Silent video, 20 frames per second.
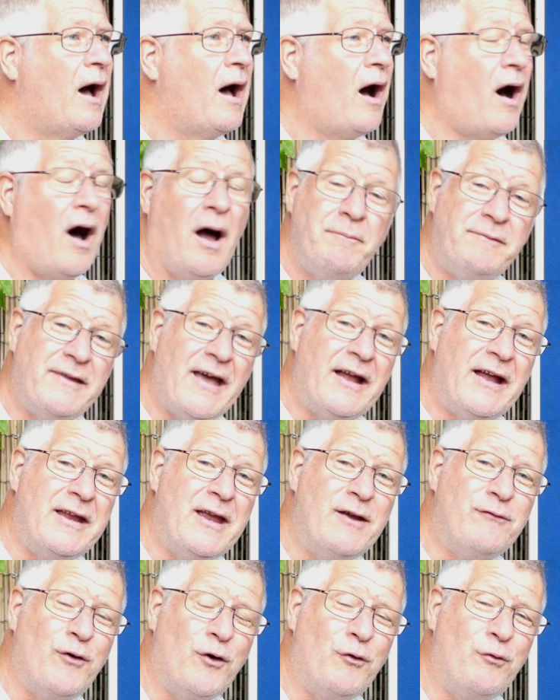I'm down
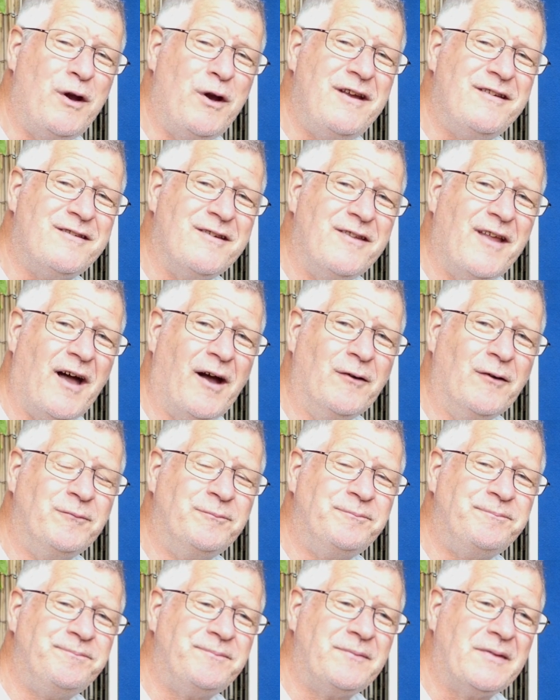here for a reason though.
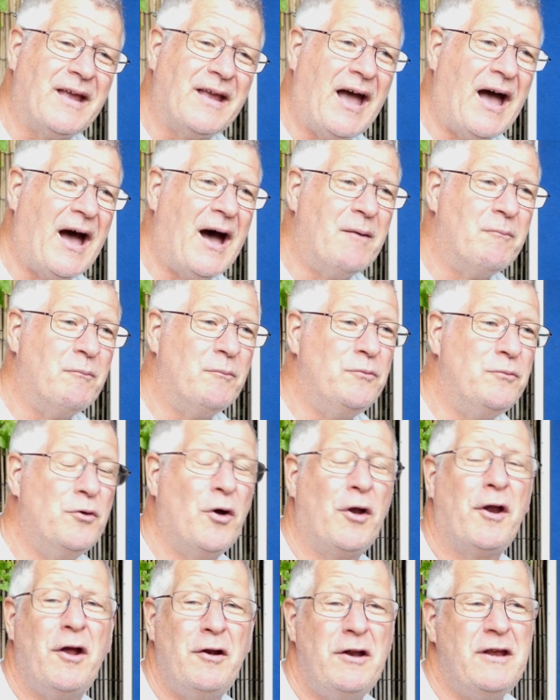
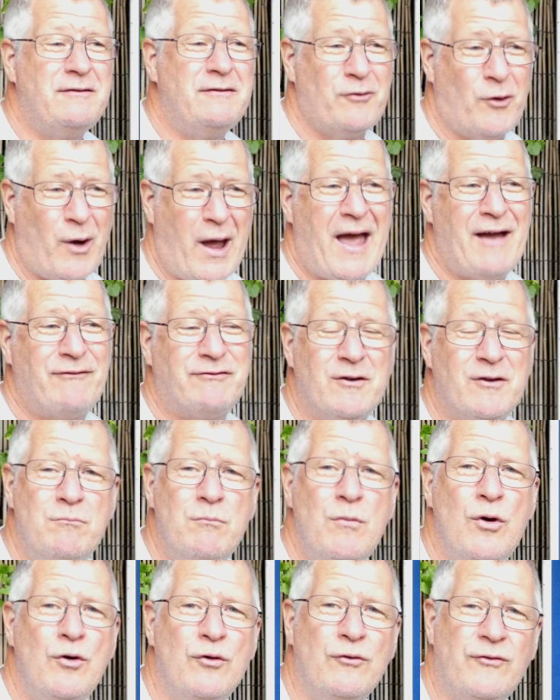Not only do I have to
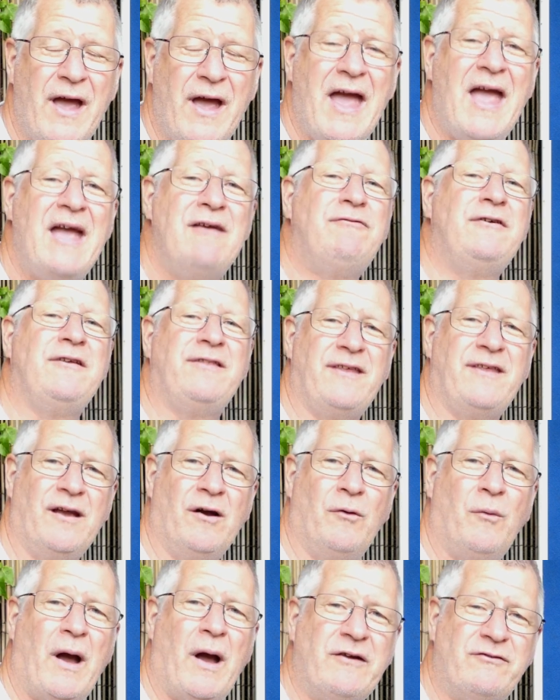move everything
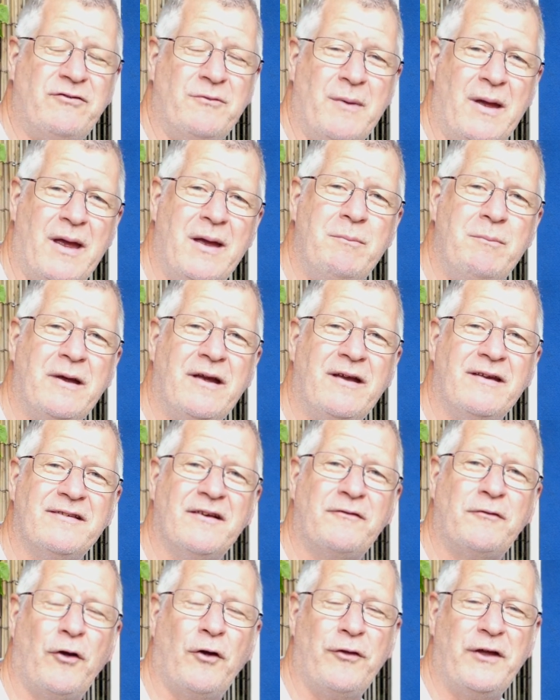away from here because
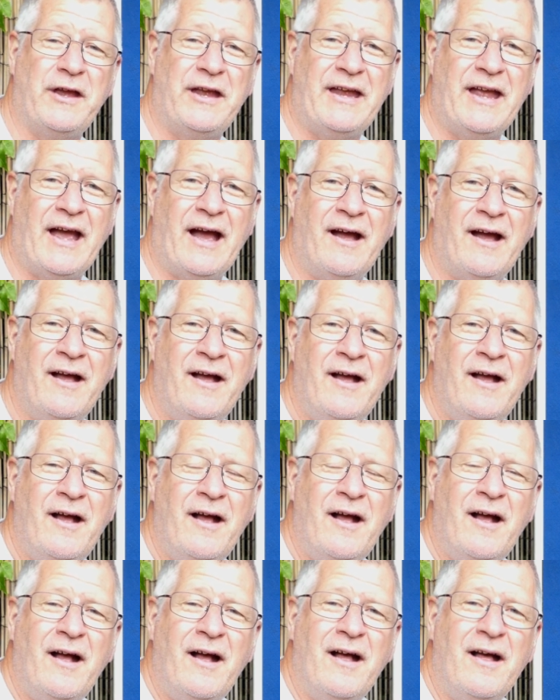I've got the
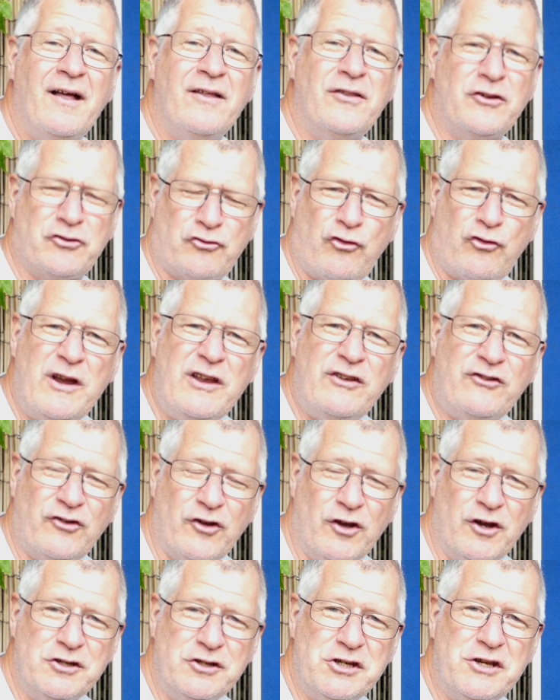tree
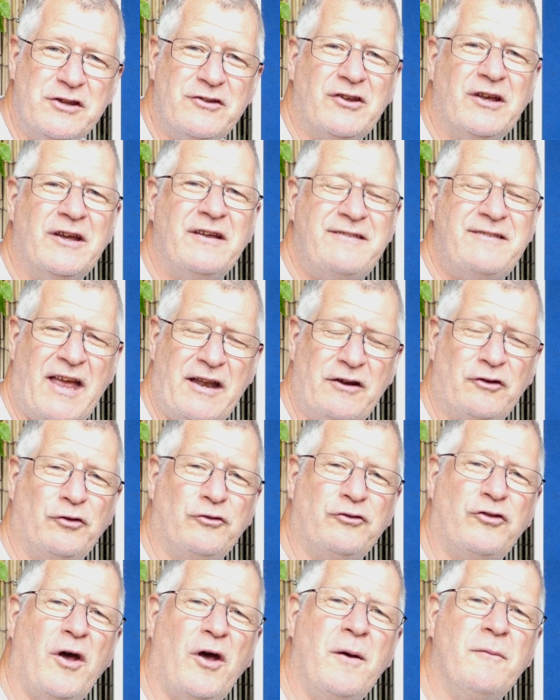surgeons, technical
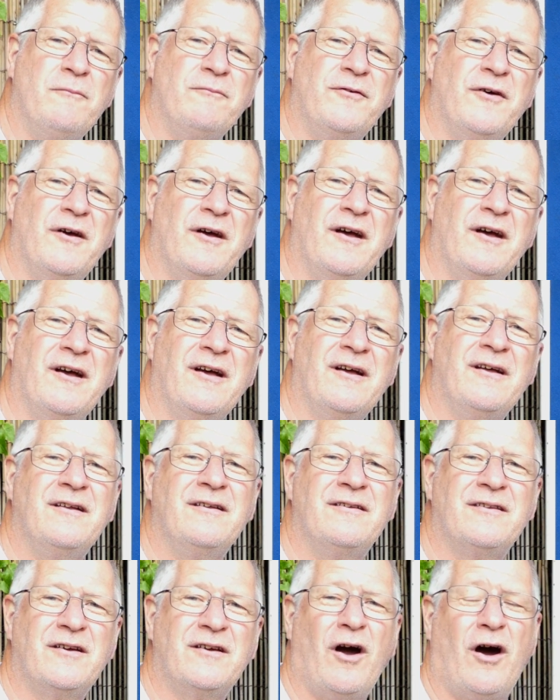term for
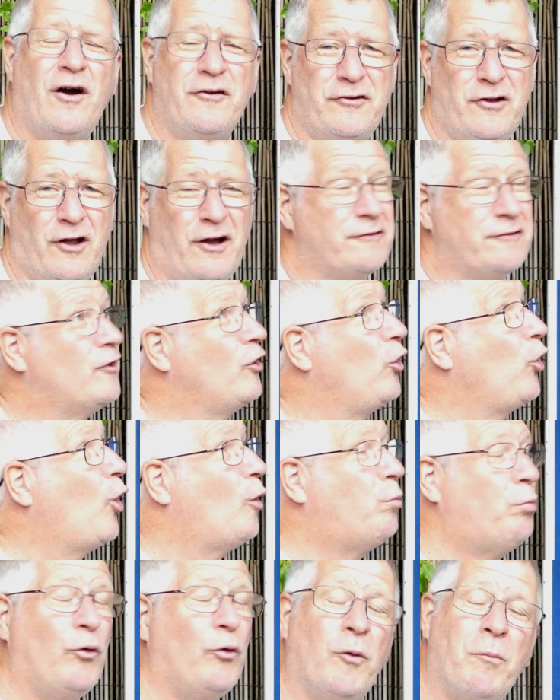the guys who like to
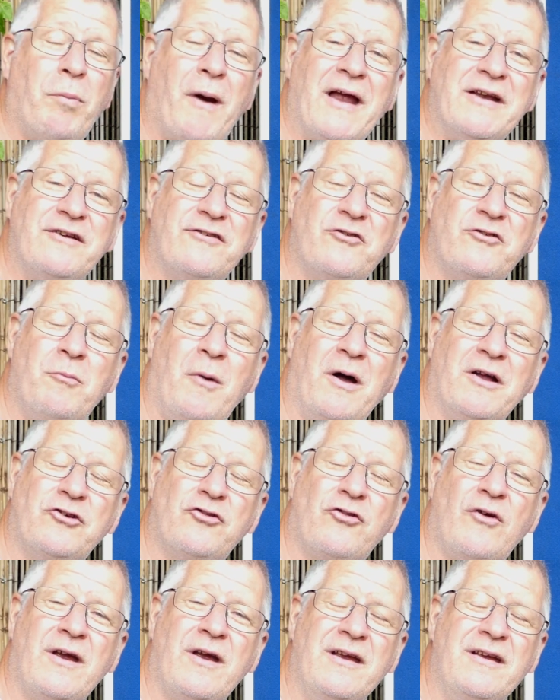lop all the branches of my
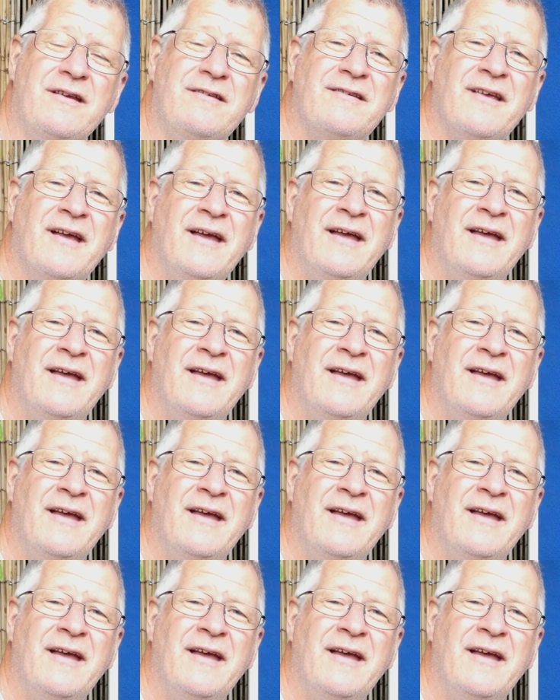trees,